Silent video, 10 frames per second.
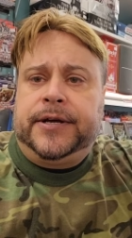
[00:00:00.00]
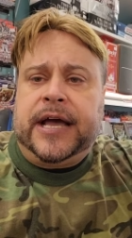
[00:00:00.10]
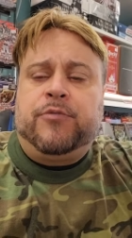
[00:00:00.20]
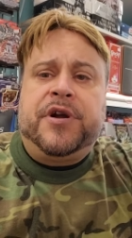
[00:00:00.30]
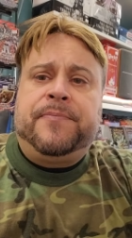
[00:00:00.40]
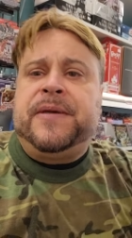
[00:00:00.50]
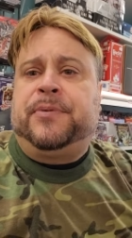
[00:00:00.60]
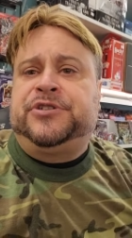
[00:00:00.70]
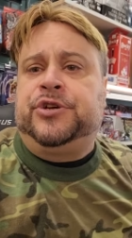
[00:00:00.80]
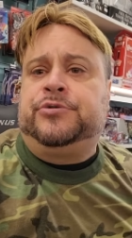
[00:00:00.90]
And what did
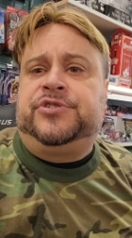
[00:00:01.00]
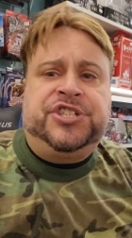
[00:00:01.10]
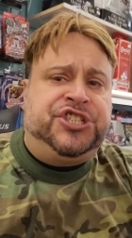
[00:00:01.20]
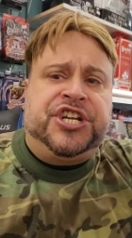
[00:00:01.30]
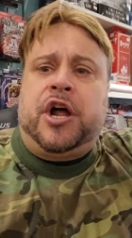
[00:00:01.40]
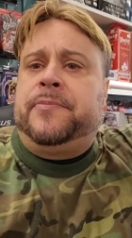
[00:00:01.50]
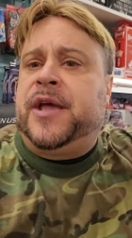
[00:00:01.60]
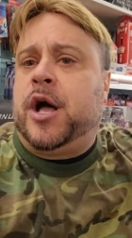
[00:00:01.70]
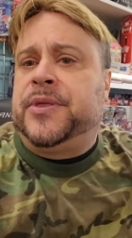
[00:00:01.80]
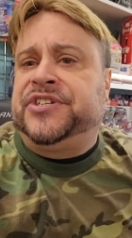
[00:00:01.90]
people do? Just shit on me
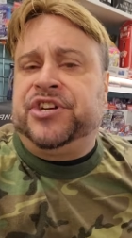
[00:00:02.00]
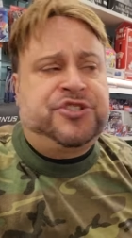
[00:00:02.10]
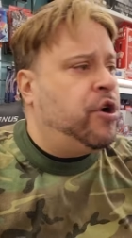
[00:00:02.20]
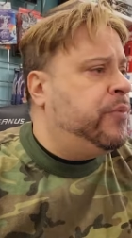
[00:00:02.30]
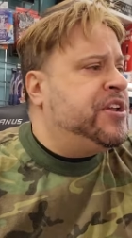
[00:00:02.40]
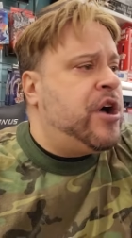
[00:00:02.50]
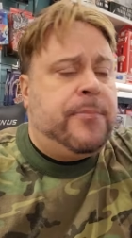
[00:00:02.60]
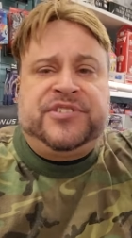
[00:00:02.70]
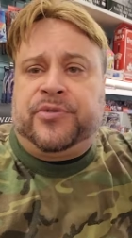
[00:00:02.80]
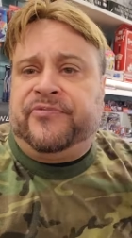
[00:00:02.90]
all these years. Go read
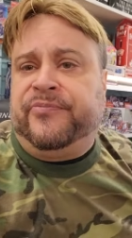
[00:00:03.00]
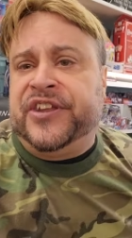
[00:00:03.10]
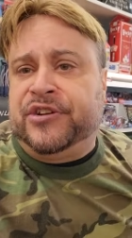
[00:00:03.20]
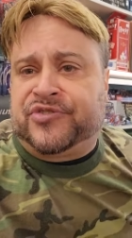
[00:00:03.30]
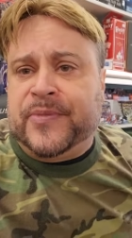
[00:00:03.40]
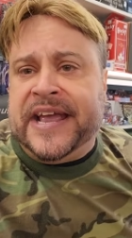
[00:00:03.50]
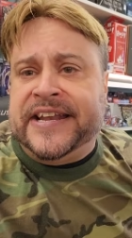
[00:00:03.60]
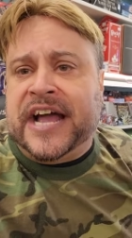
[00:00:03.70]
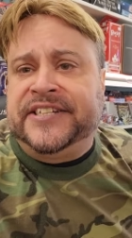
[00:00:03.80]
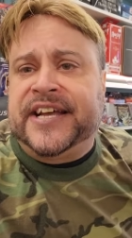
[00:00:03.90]
comments from videos from 8,
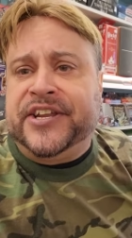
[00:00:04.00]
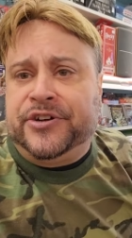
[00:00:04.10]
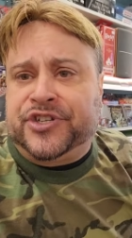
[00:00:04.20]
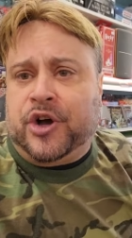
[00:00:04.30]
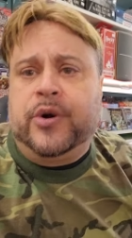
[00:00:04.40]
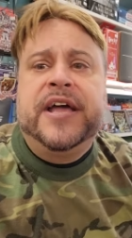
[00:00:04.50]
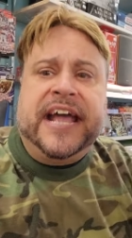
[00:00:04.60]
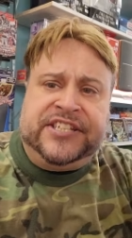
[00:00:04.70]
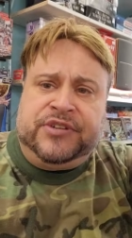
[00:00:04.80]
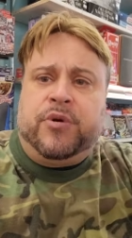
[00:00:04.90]
9, 10 years ago
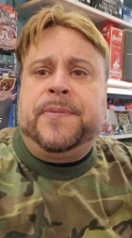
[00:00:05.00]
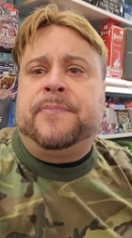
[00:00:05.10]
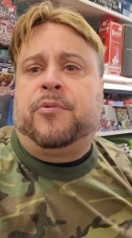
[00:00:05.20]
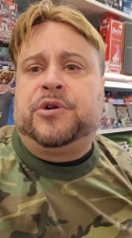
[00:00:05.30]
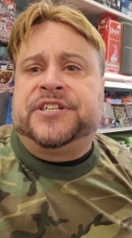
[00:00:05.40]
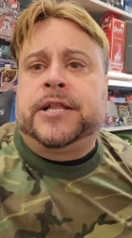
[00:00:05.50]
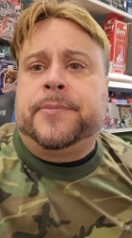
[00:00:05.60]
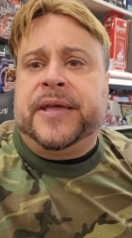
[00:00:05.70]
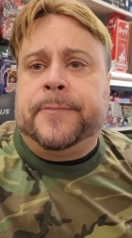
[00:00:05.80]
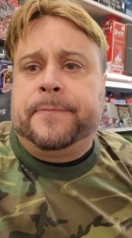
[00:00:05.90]
and see what people were telling
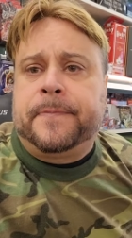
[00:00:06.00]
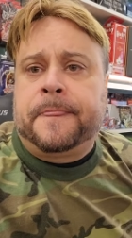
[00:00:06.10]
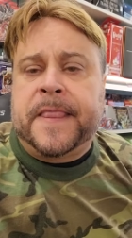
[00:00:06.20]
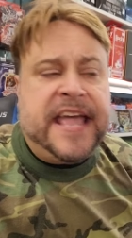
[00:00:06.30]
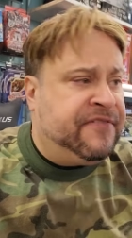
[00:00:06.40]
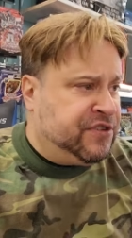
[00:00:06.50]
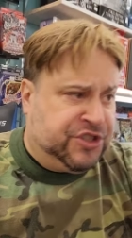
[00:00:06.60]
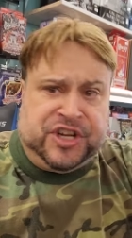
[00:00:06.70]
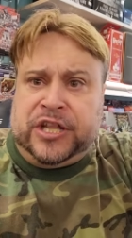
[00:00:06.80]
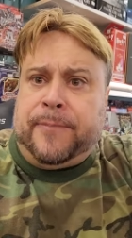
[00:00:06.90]
me. If they're
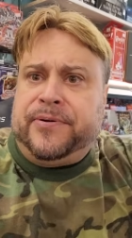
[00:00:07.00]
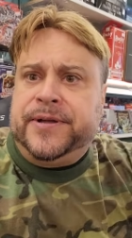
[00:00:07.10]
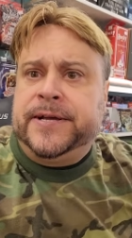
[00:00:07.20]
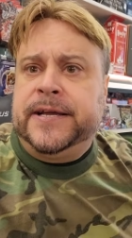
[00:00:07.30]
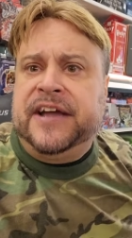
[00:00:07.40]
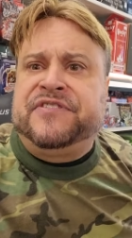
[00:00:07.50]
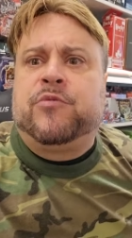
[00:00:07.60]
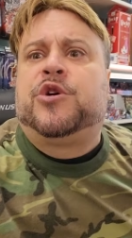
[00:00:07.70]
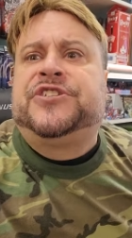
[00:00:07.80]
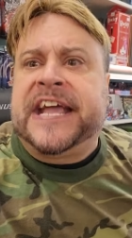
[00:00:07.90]
still up, if they
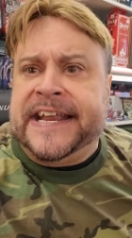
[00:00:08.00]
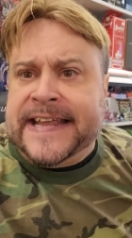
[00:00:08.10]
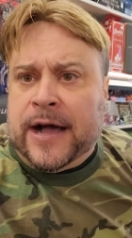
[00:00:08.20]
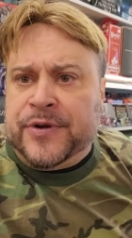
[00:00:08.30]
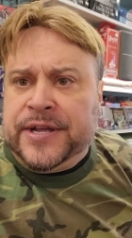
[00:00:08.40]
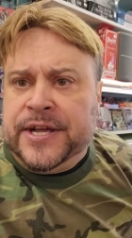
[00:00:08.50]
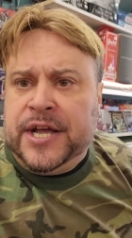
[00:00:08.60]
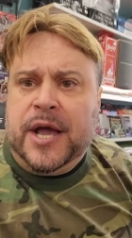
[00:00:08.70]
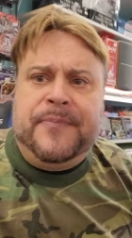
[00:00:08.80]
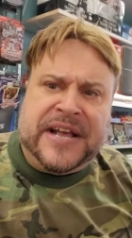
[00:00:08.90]
weren't taken down.
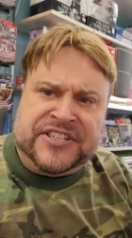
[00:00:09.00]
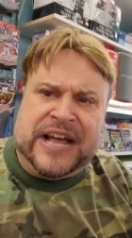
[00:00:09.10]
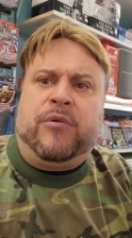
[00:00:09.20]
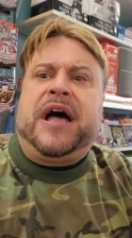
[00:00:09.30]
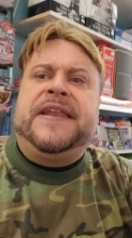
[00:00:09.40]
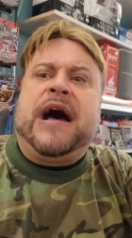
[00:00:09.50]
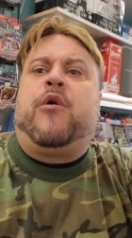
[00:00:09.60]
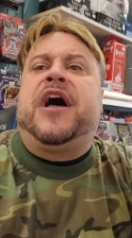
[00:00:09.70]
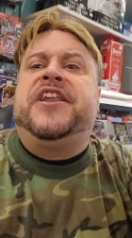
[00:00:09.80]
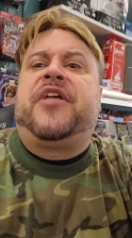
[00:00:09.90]
Because now, uh, now
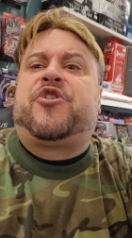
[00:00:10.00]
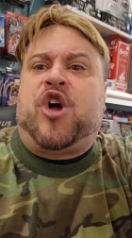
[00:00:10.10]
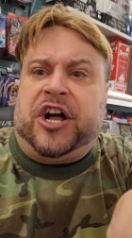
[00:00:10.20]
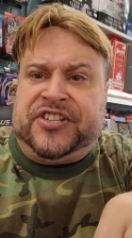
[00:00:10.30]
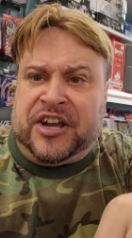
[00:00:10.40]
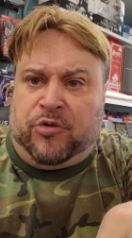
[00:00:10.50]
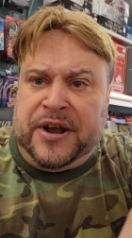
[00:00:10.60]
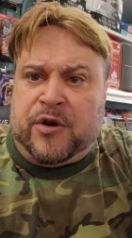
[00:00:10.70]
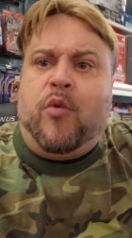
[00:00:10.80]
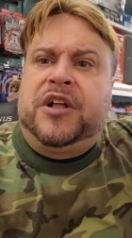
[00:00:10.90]
another content
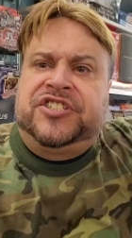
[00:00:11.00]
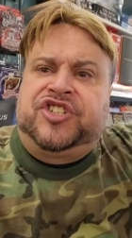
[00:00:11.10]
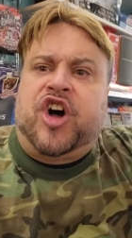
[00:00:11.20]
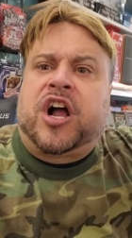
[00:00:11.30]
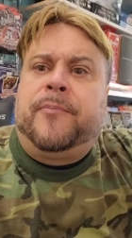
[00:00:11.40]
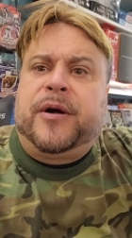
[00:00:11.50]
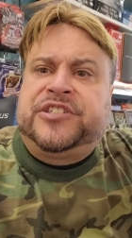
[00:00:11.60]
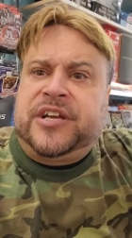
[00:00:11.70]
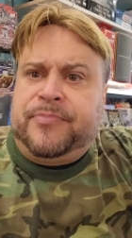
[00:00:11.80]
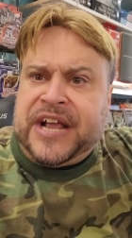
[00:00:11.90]
creator wants to talk about
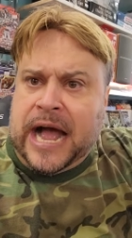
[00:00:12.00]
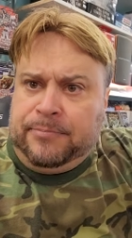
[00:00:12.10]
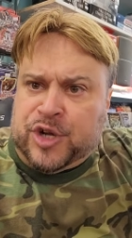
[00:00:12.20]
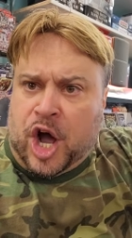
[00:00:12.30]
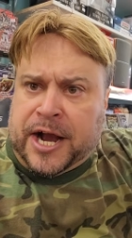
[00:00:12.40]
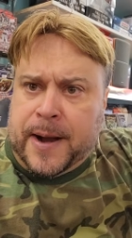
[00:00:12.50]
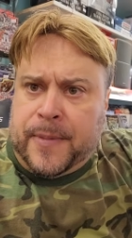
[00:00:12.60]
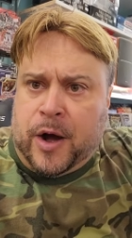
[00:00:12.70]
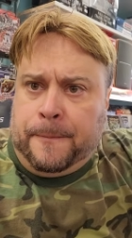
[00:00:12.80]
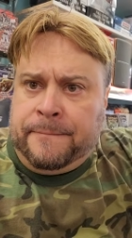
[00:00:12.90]
something I'm talking
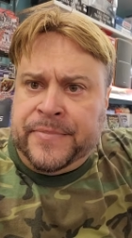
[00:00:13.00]
about.